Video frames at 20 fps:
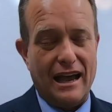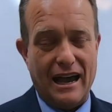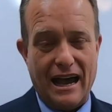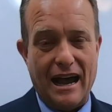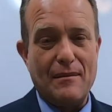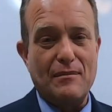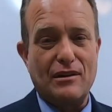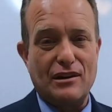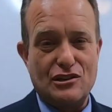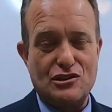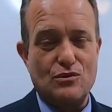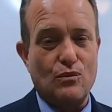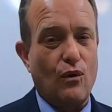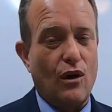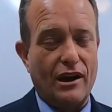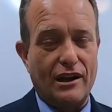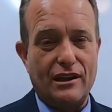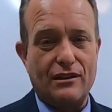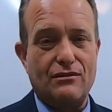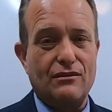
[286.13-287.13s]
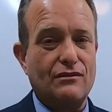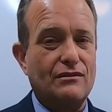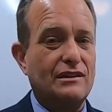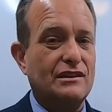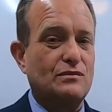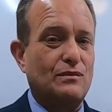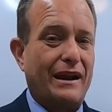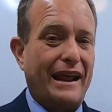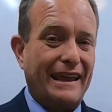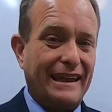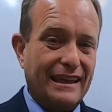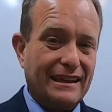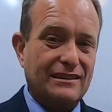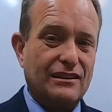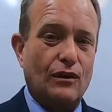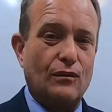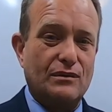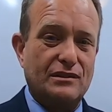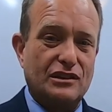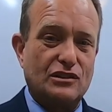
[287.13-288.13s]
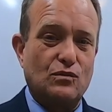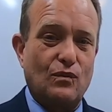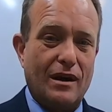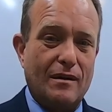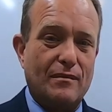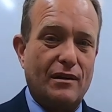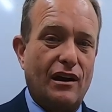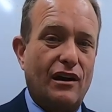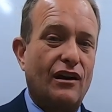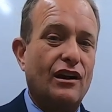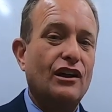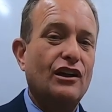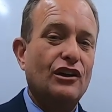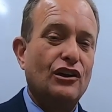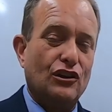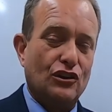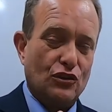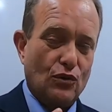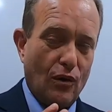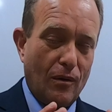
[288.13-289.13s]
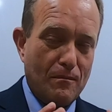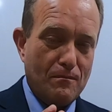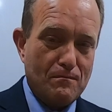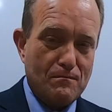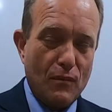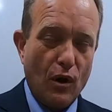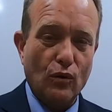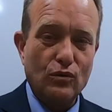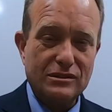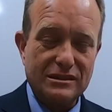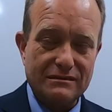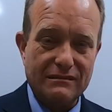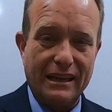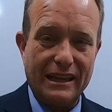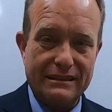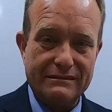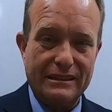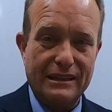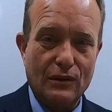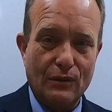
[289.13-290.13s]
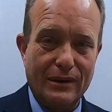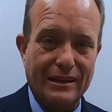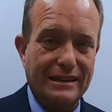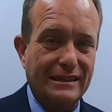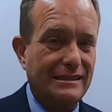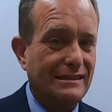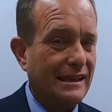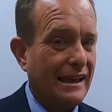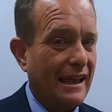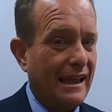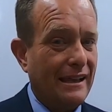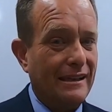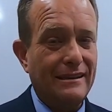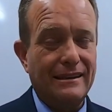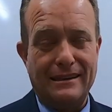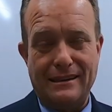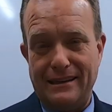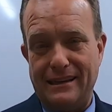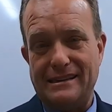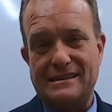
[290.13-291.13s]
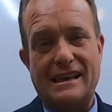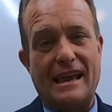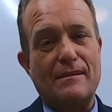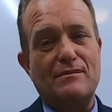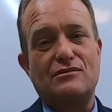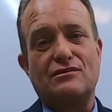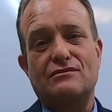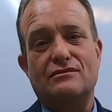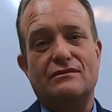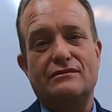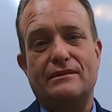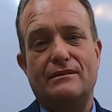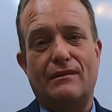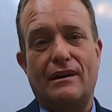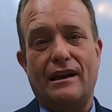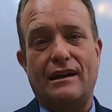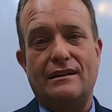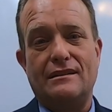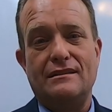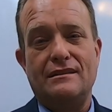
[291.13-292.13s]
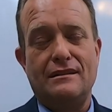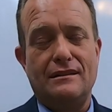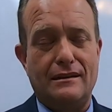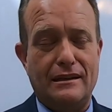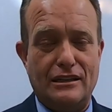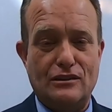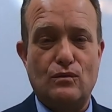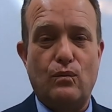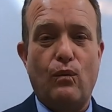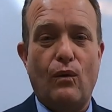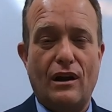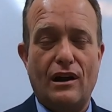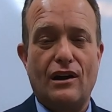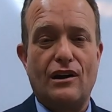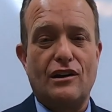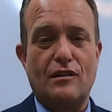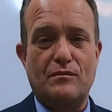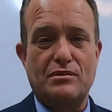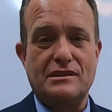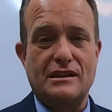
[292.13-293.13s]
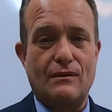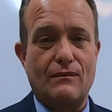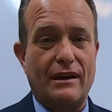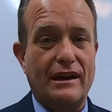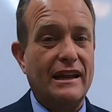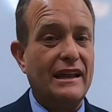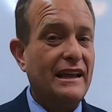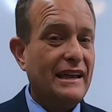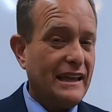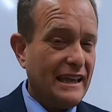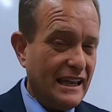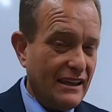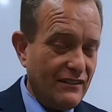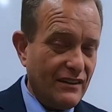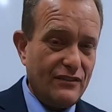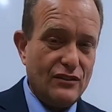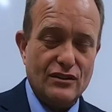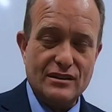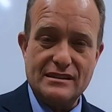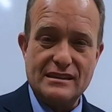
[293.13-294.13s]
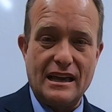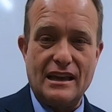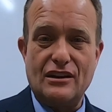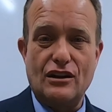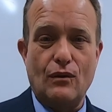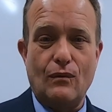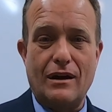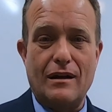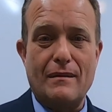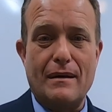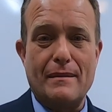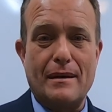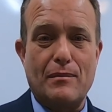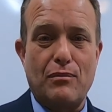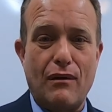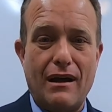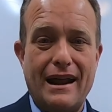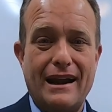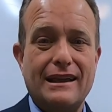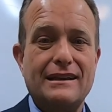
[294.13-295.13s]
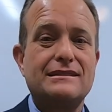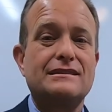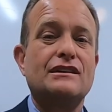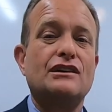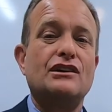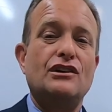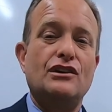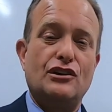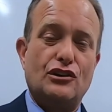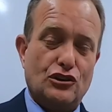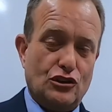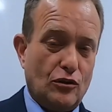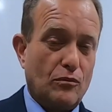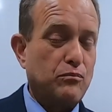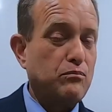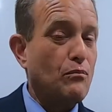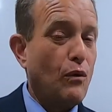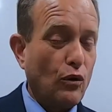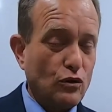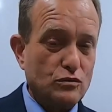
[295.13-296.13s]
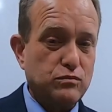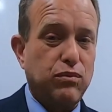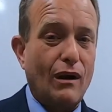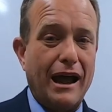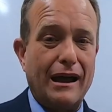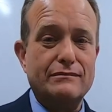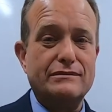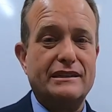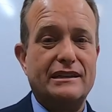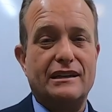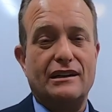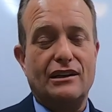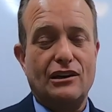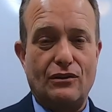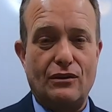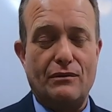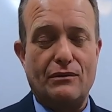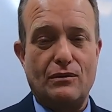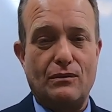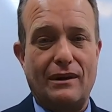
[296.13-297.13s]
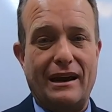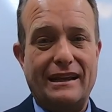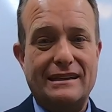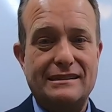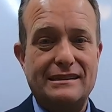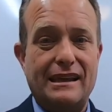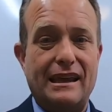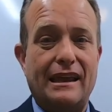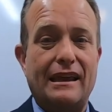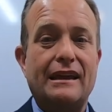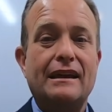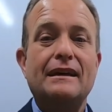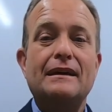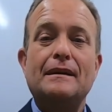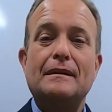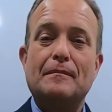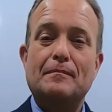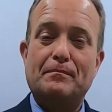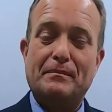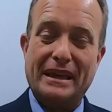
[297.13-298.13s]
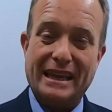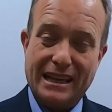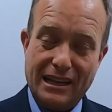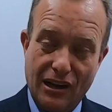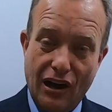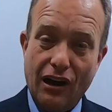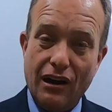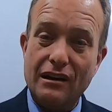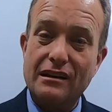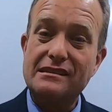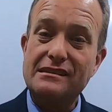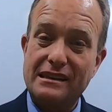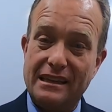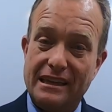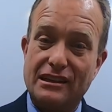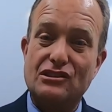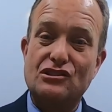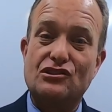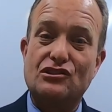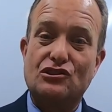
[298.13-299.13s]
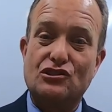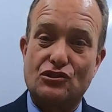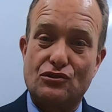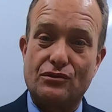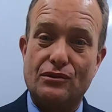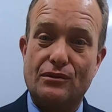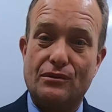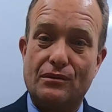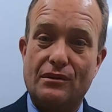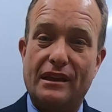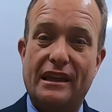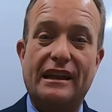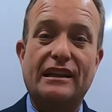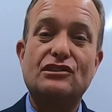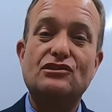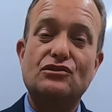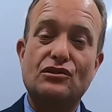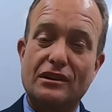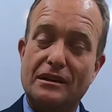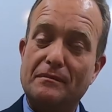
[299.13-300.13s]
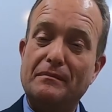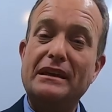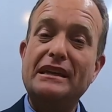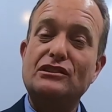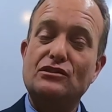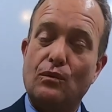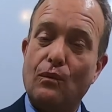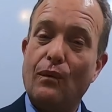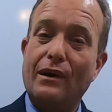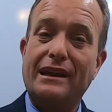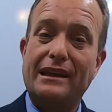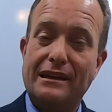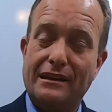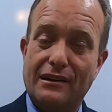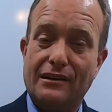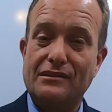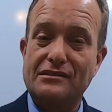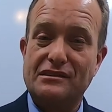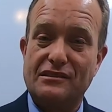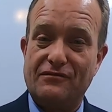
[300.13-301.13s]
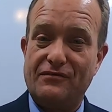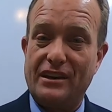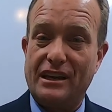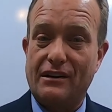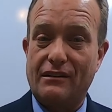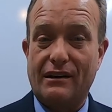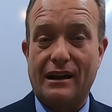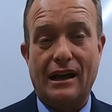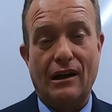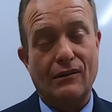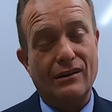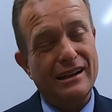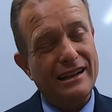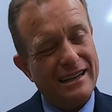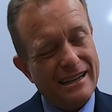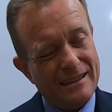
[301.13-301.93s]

I'm going to walk you through this. When I get done with this webinar, you're most likely going to say, he's absolutely right. He's 100% right. Even if you decide you don't want to buy my products, you're most probably going to agree with what I say because it's the truth. And it took me 20 years to figure it out.